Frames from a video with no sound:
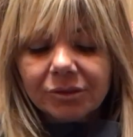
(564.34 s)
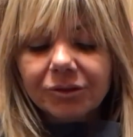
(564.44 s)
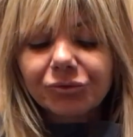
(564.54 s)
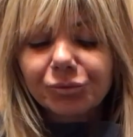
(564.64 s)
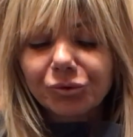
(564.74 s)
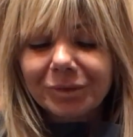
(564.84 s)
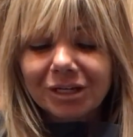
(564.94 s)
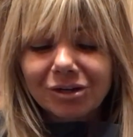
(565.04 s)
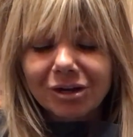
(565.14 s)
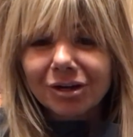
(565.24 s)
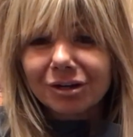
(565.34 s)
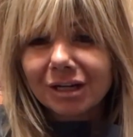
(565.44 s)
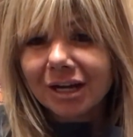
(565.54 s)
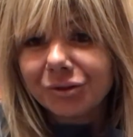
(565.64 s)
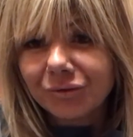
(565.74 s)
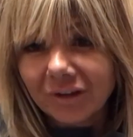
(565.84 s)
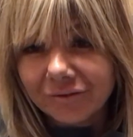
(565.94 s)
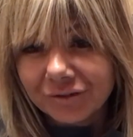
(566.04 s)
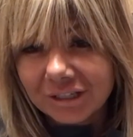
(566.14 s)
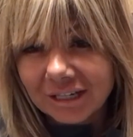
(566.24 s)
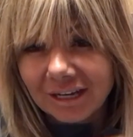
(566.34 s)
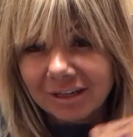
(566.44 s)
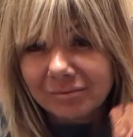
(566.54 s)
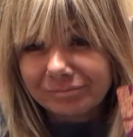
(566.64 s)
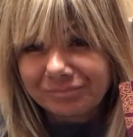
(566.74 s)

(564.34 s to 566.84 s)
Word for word: this Rumi card I use every day.